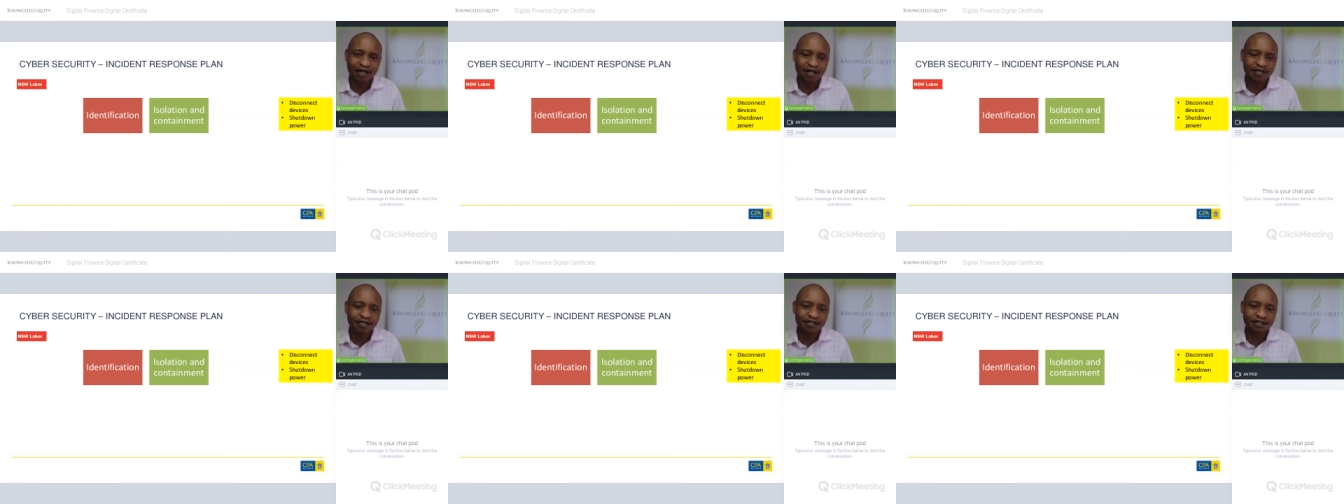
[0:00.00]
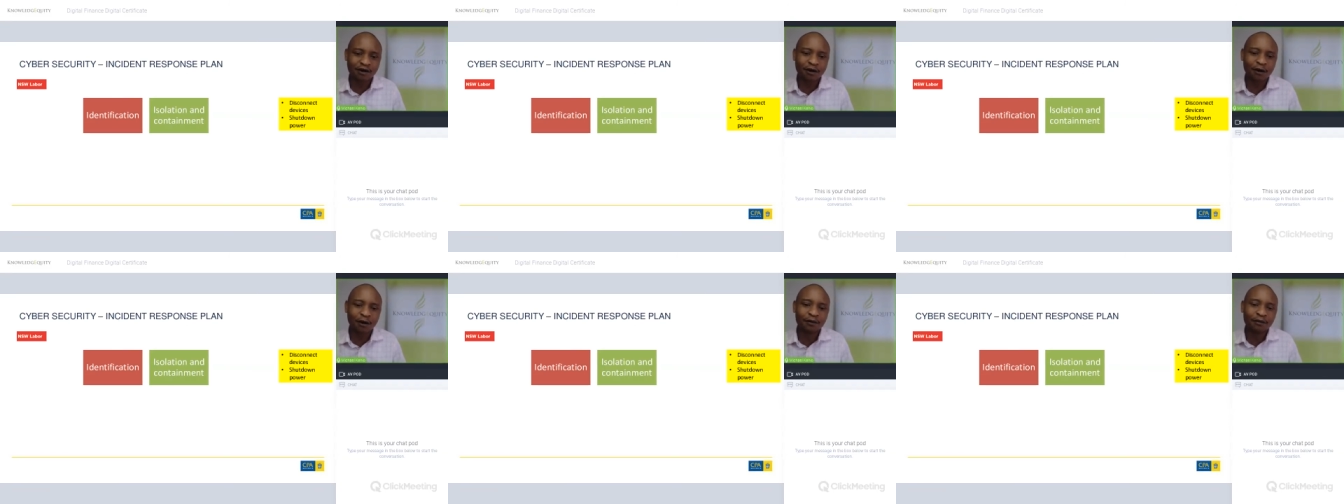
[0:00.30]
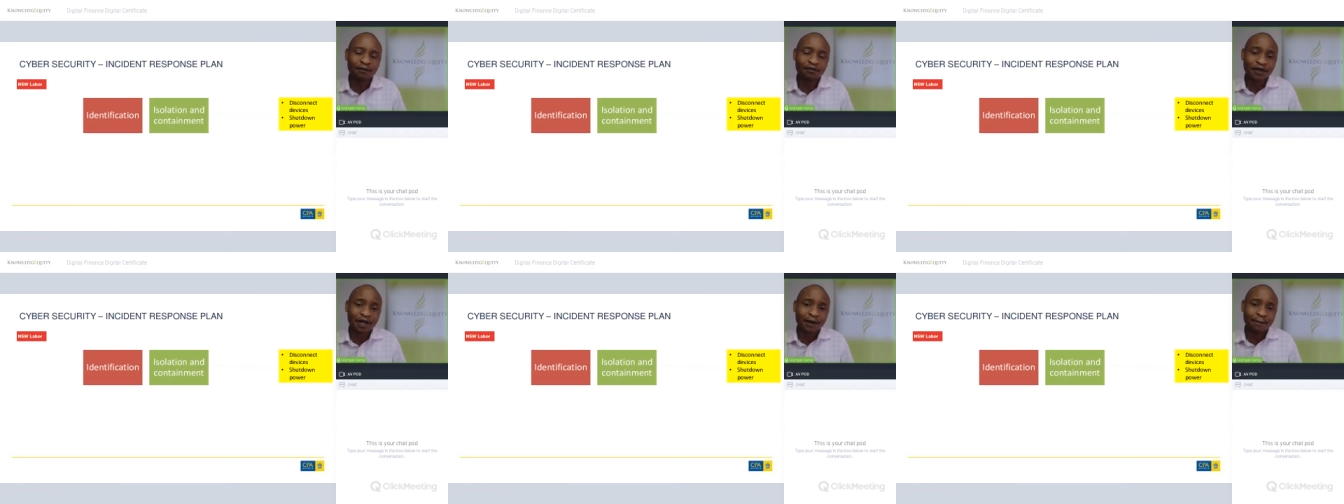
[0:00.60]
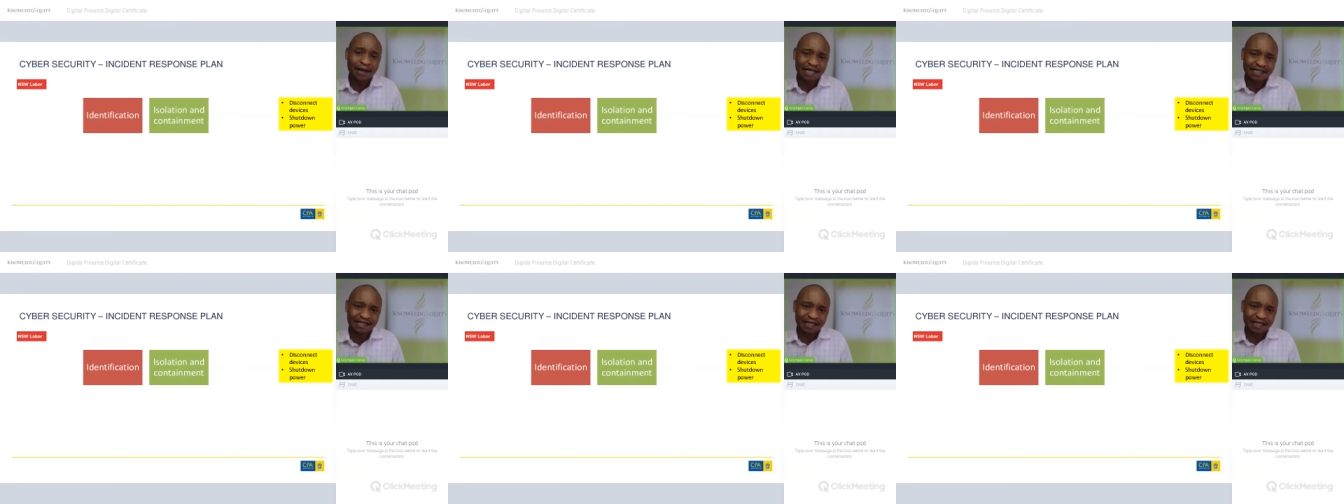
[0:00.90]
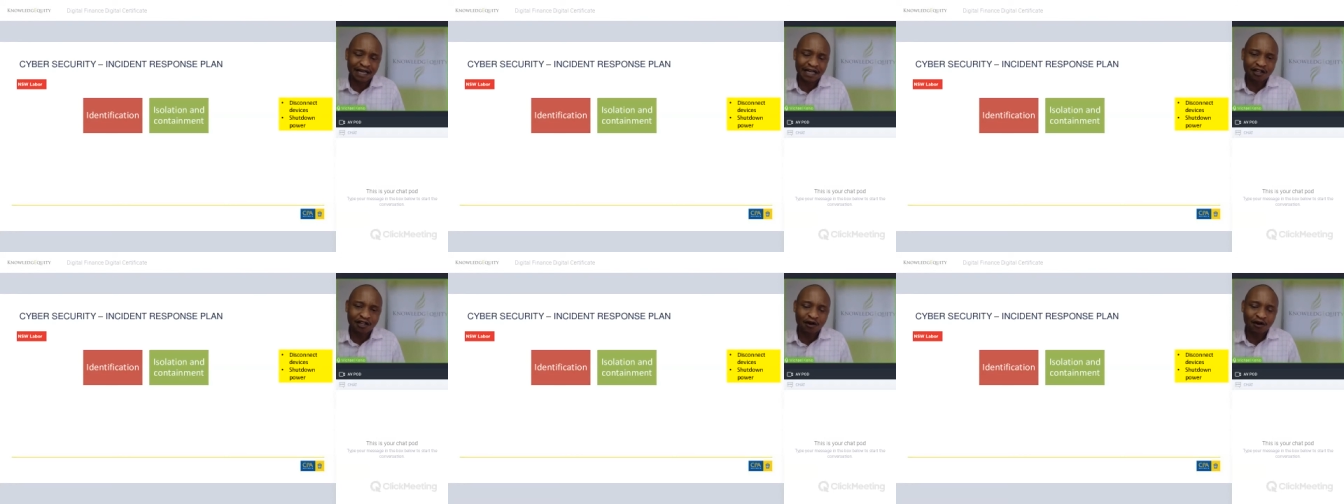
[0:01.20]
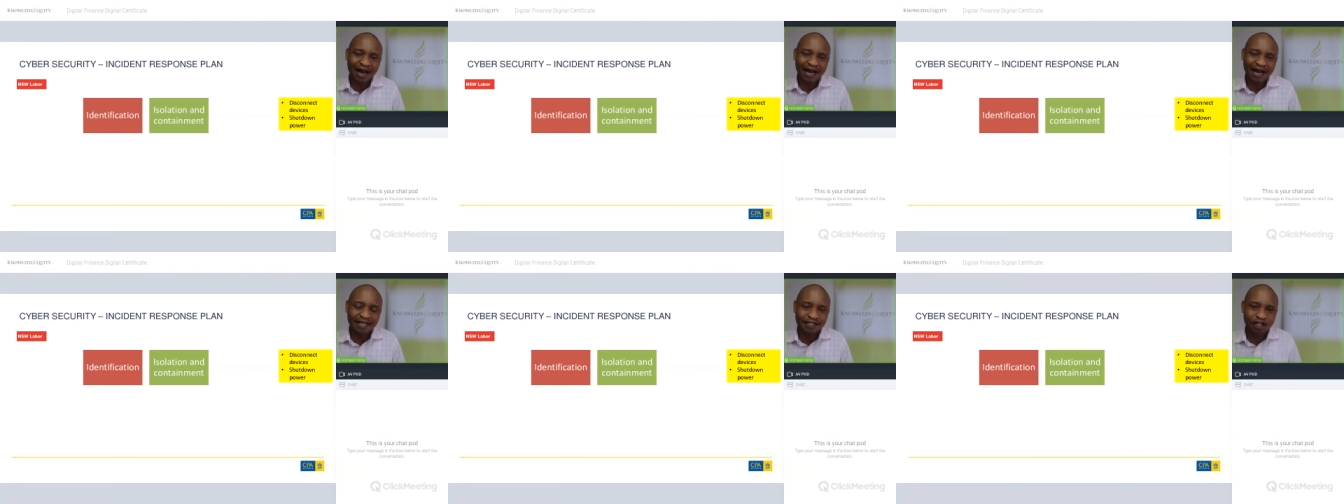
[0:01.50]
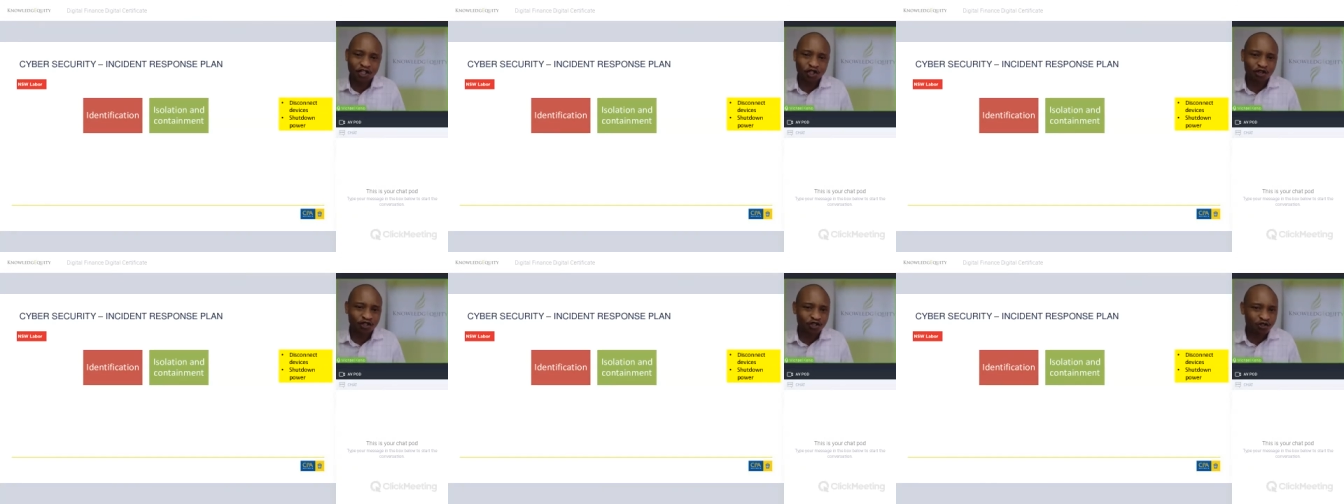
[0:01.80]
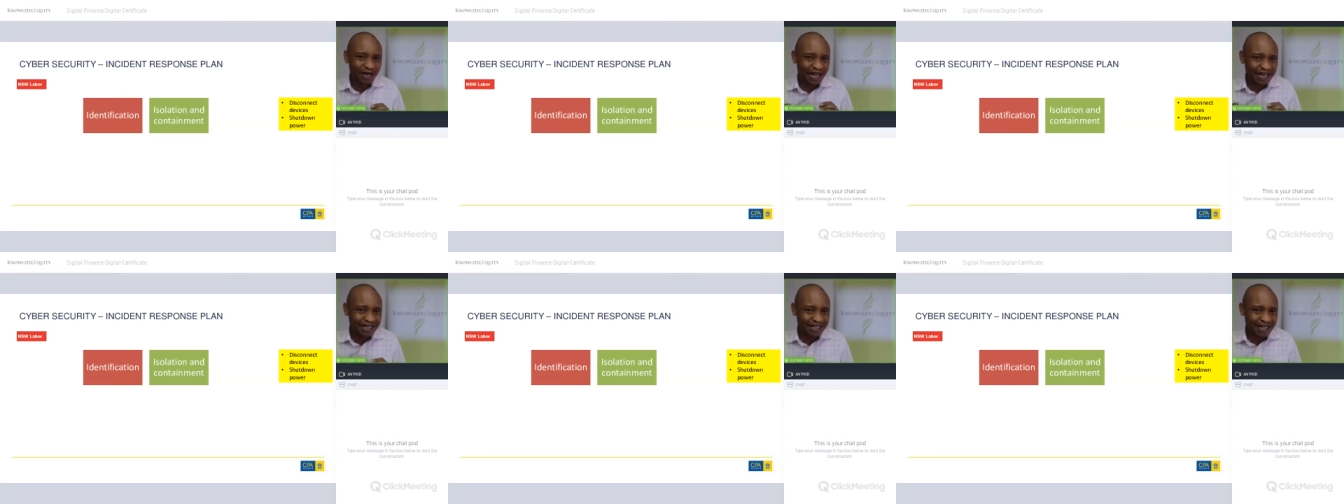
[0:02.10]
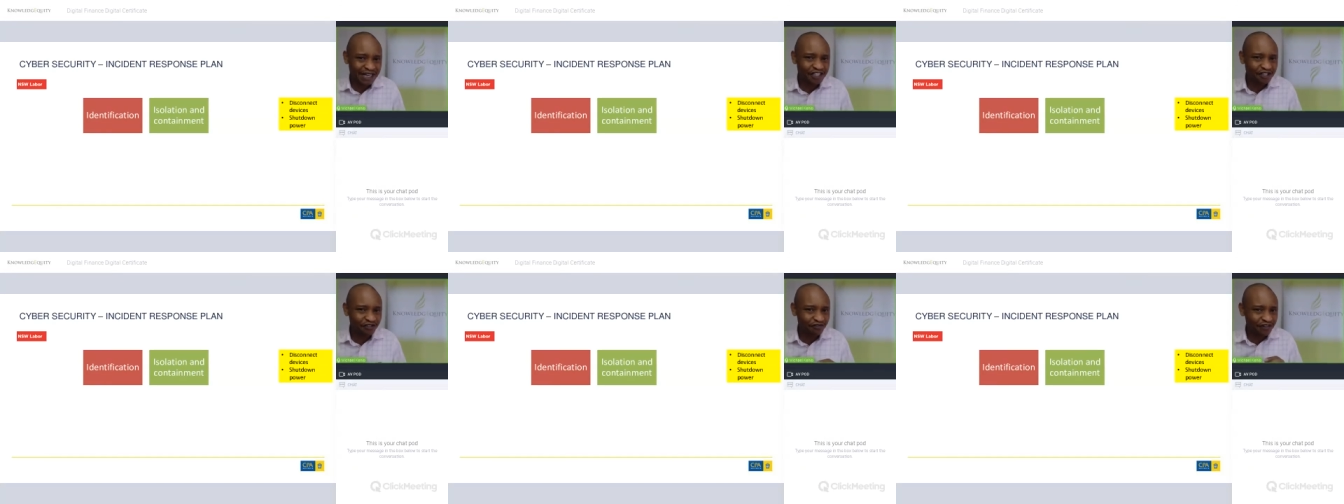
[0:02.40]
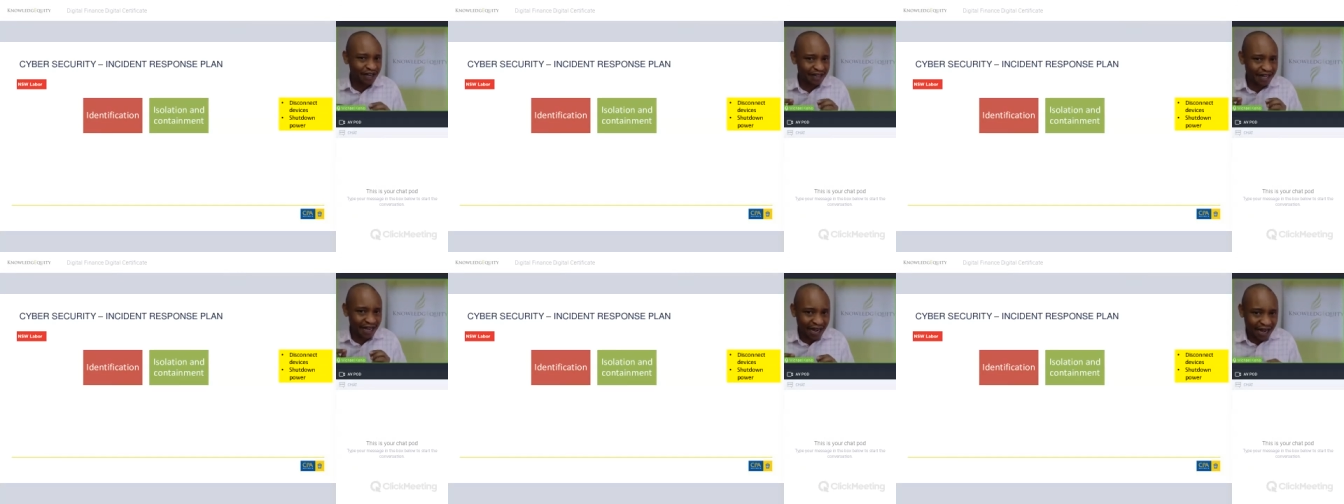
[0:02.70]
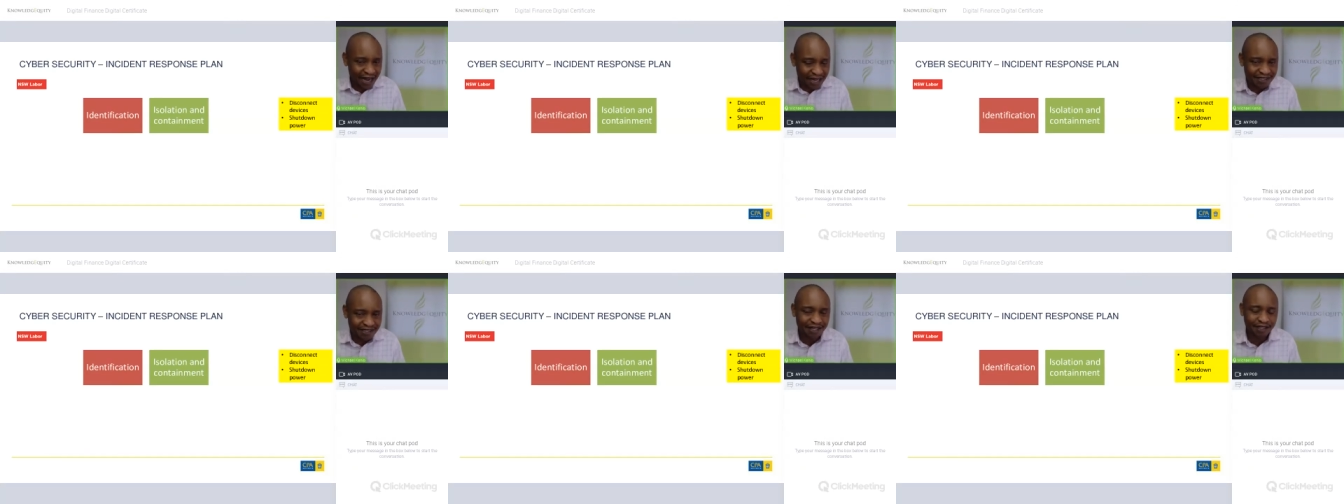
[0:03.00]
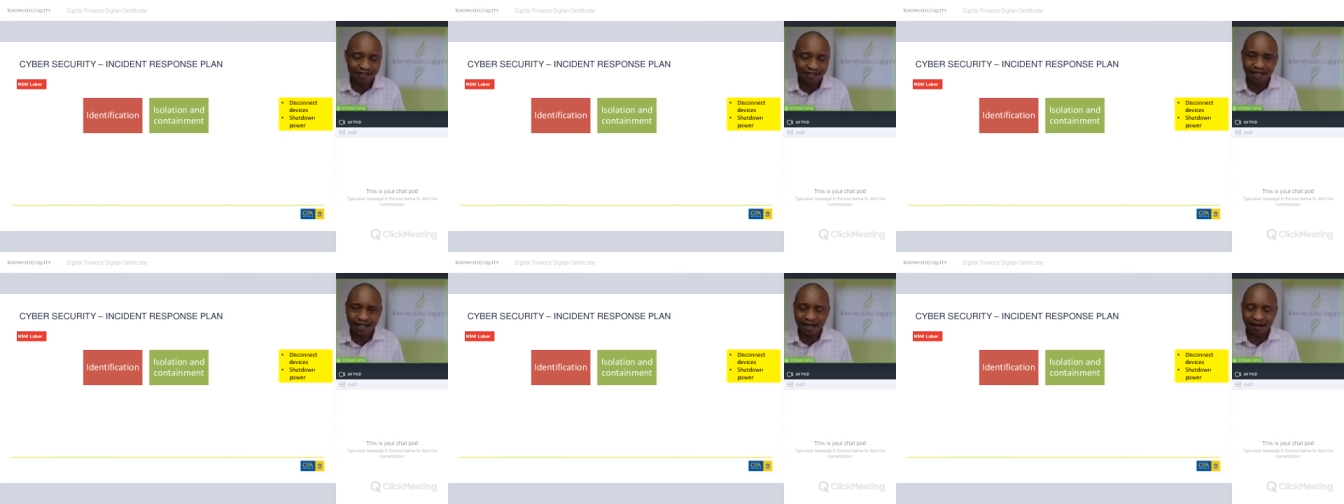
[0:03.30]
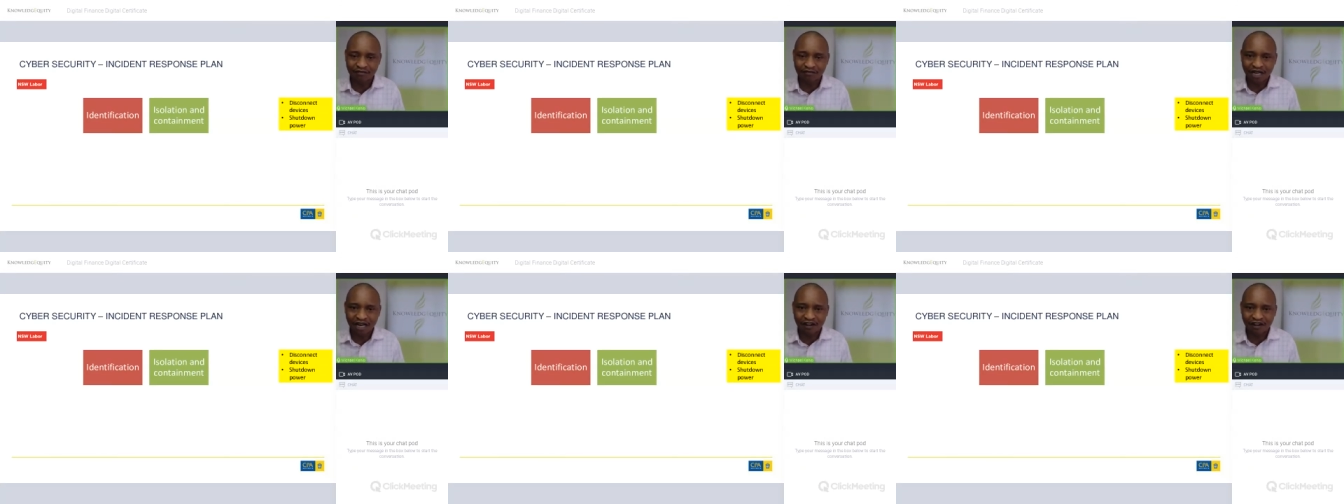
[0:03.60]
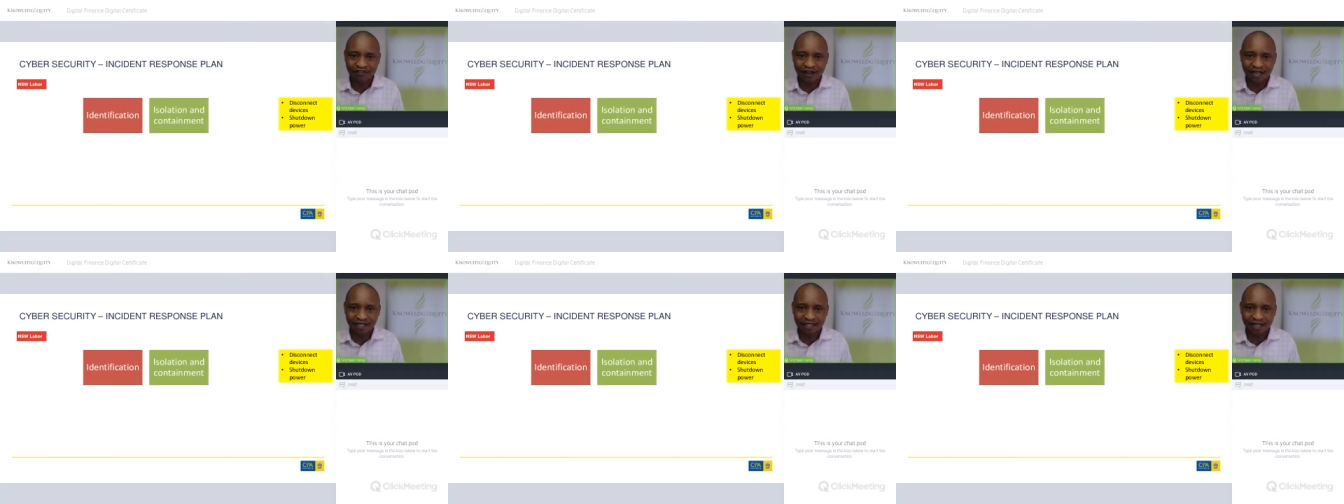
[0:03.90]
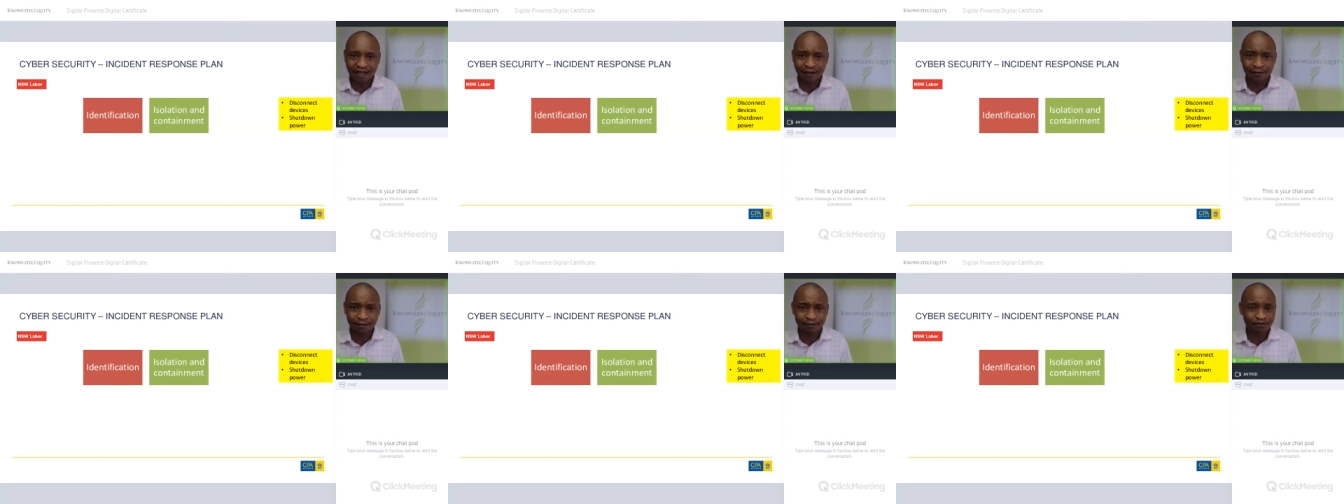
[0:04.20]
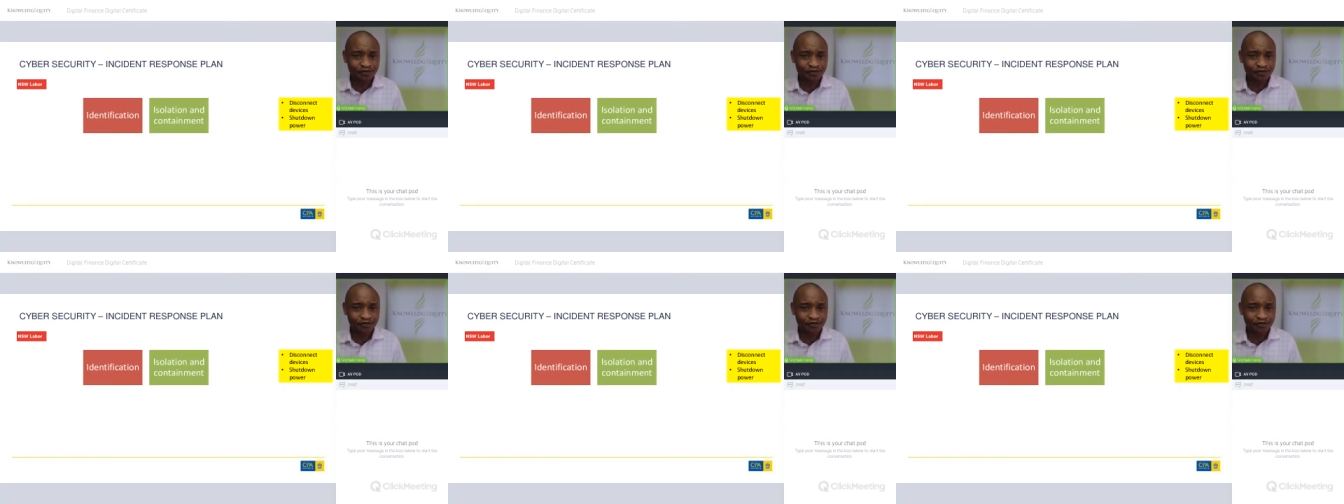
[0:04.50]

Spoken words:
So basically, the organization should identify the assets that have been affected.